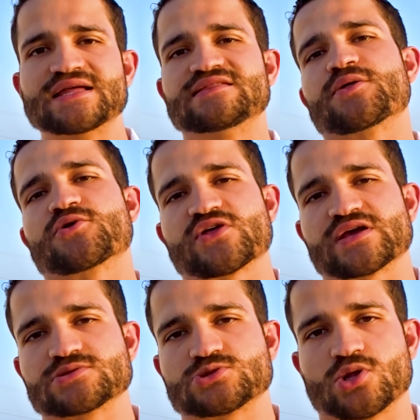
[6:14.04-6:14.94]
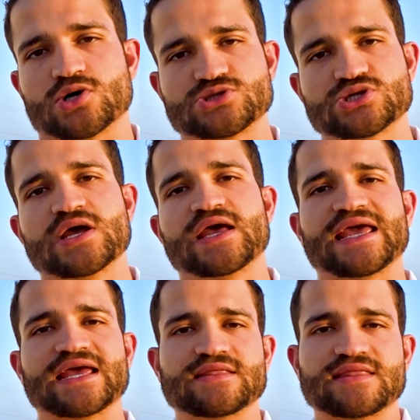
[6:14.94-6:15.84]
that they're thinking to launch
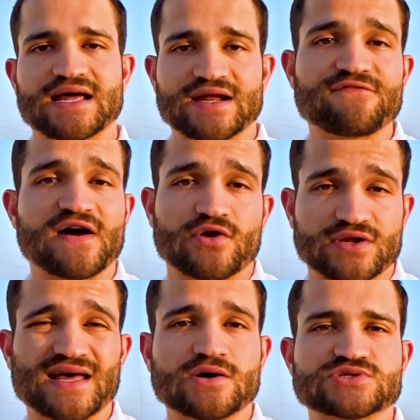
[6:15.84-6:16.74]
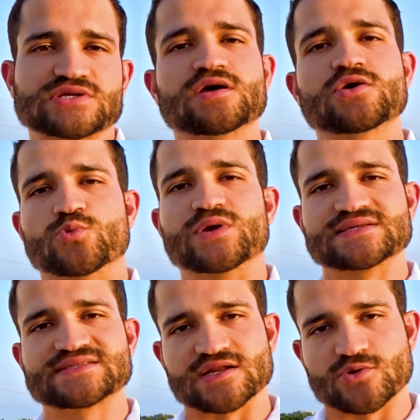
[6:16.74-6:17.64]
in that 500,000 real
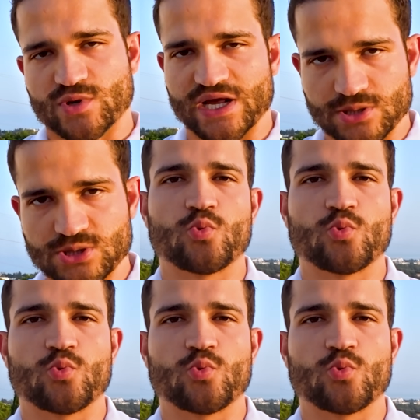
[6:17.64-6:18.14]
estate range.